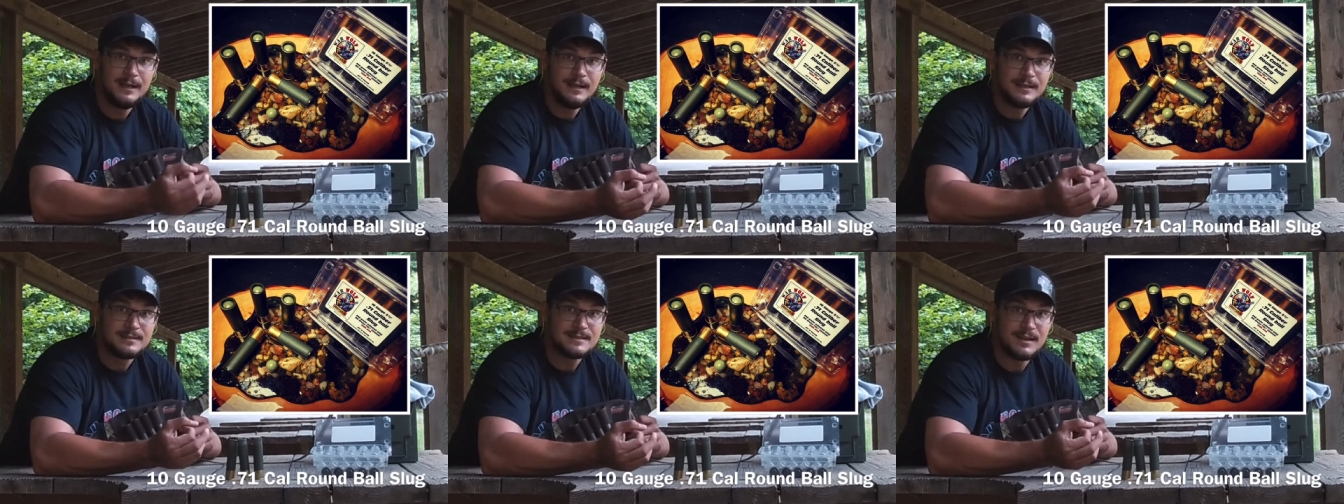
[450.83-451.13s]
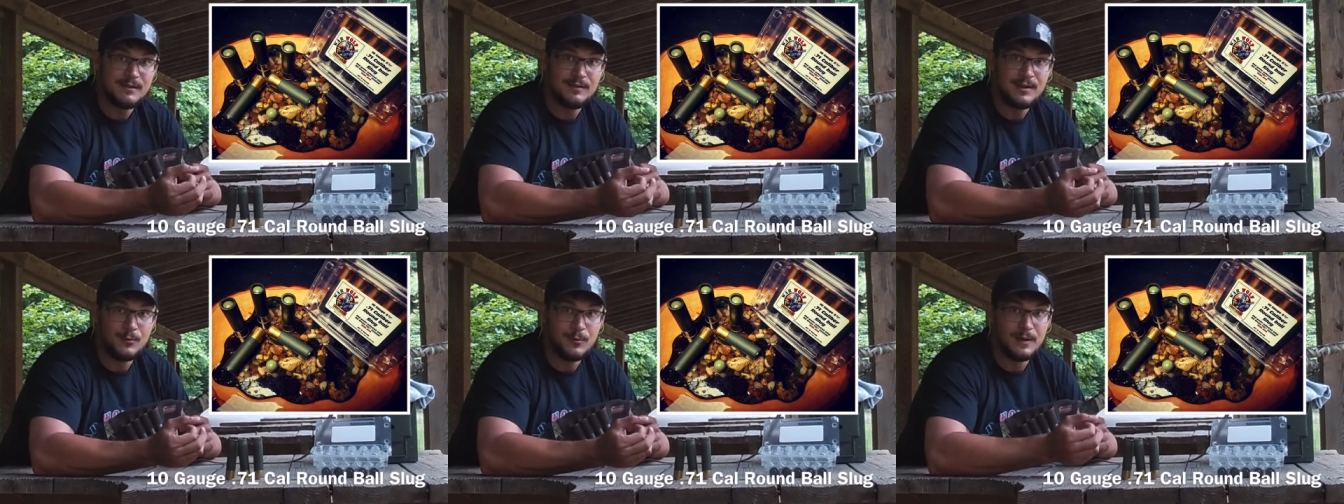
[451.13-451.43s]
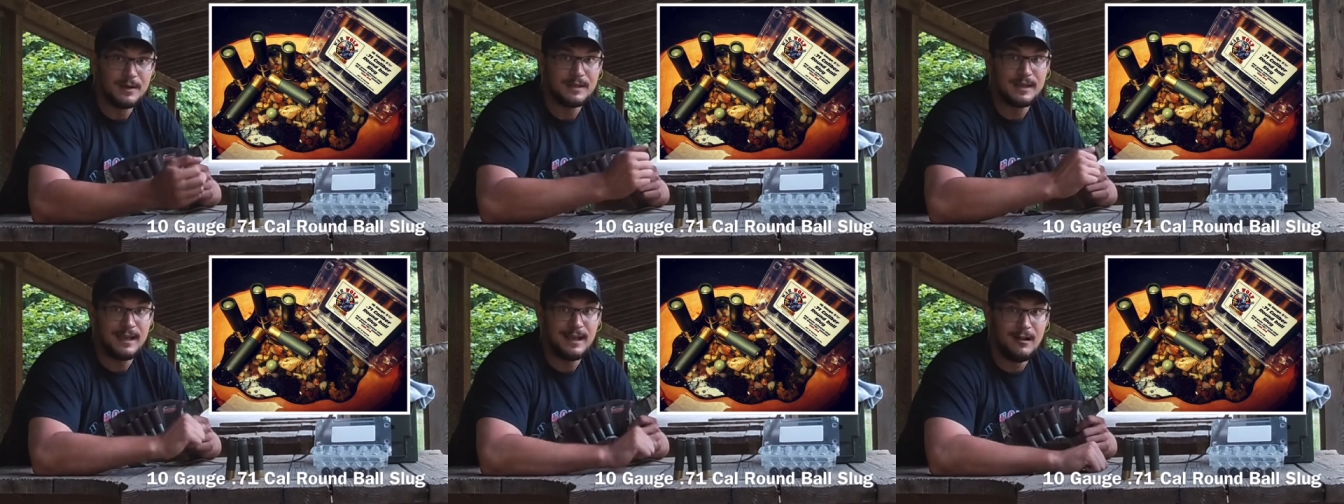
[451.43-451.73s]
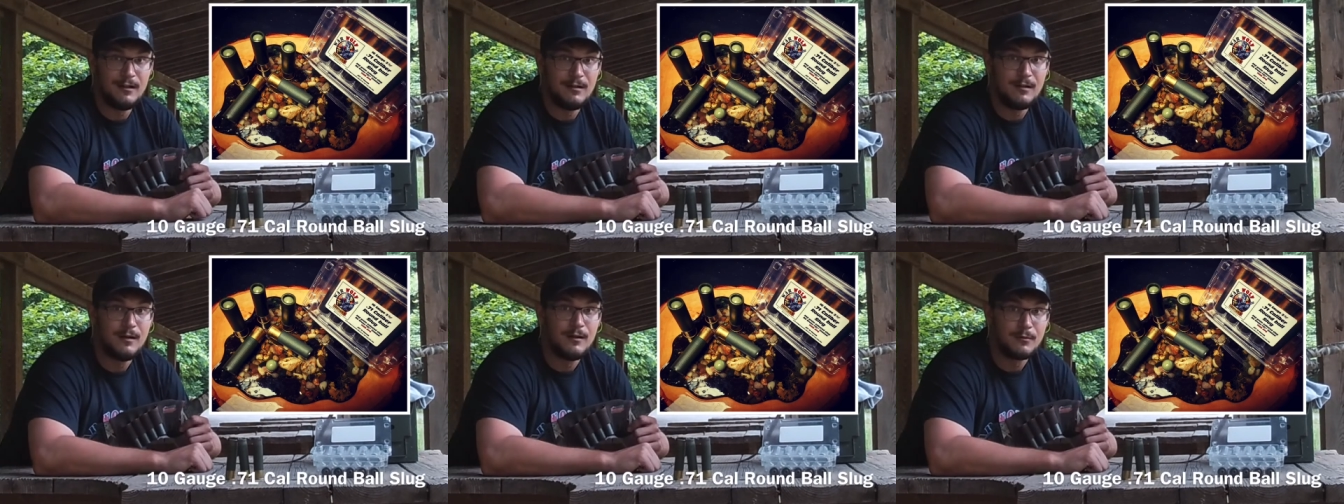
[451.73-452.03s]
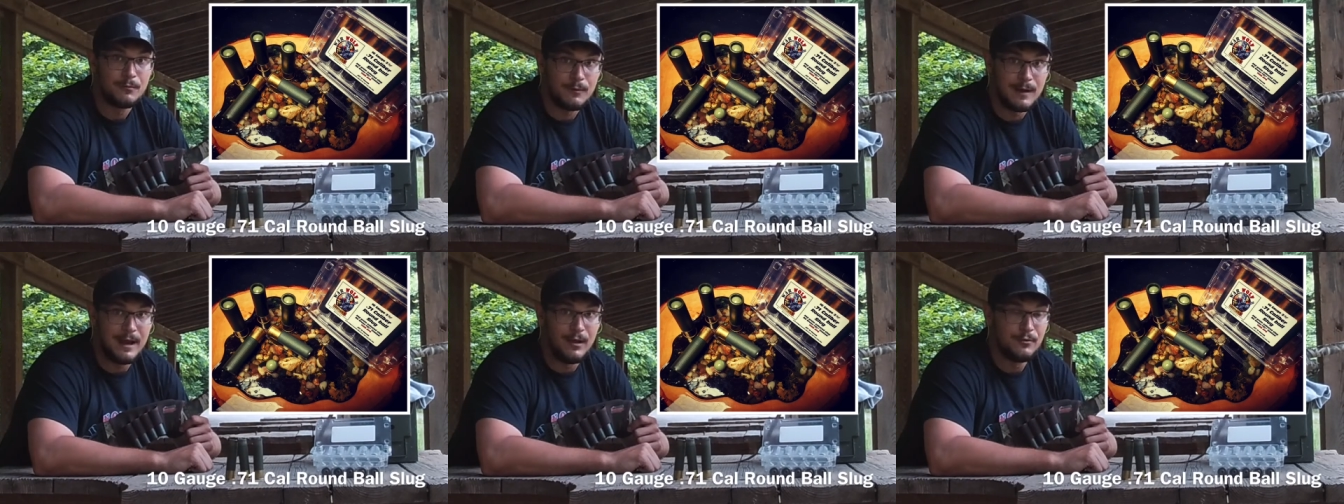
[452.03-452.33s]
71 cal
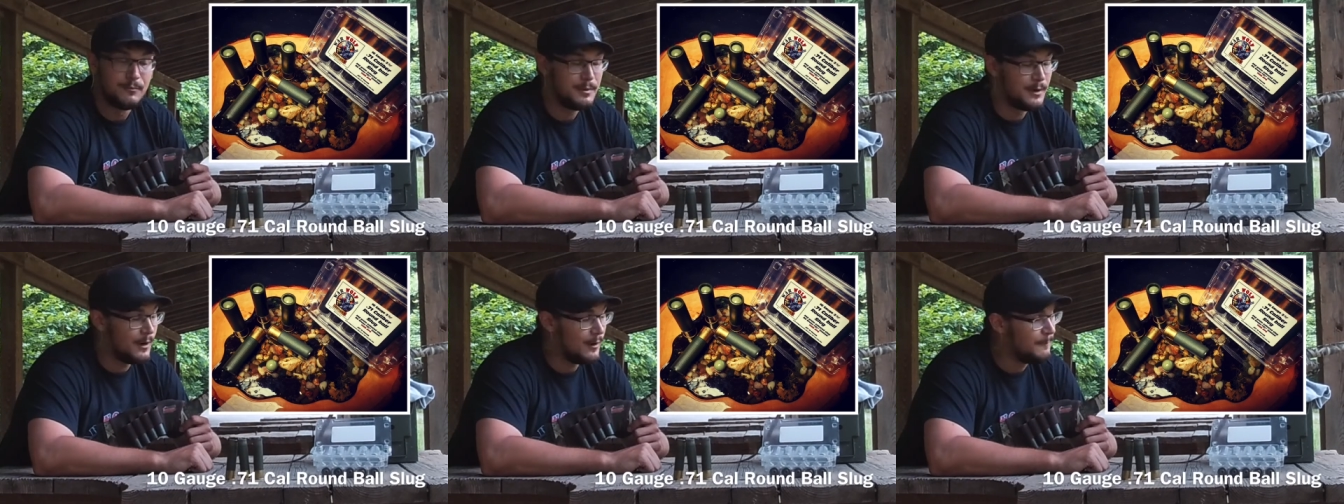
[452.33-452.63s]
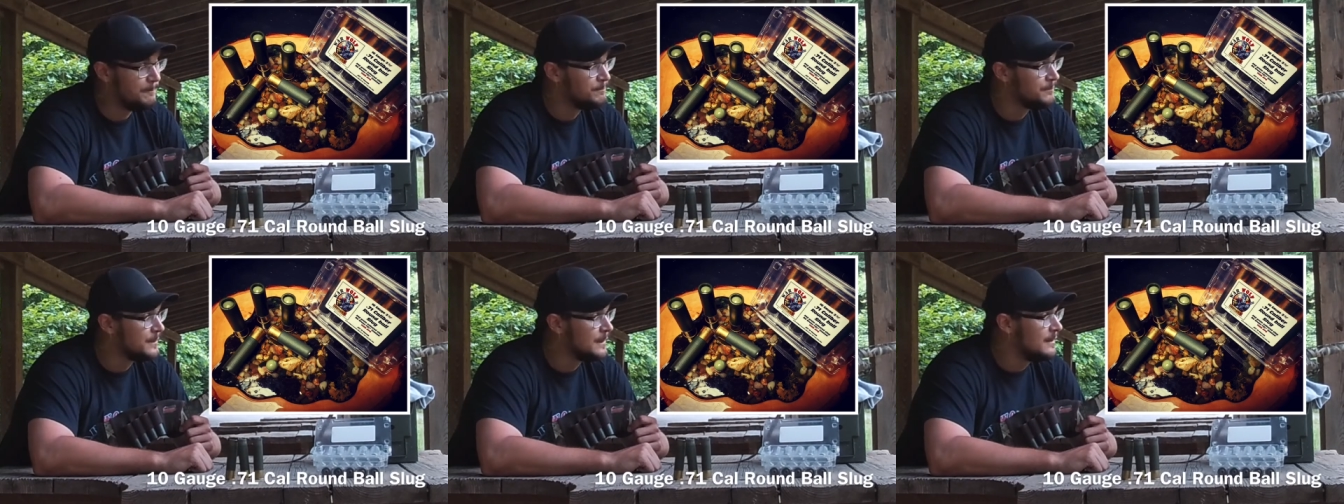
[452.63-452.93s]
round ball.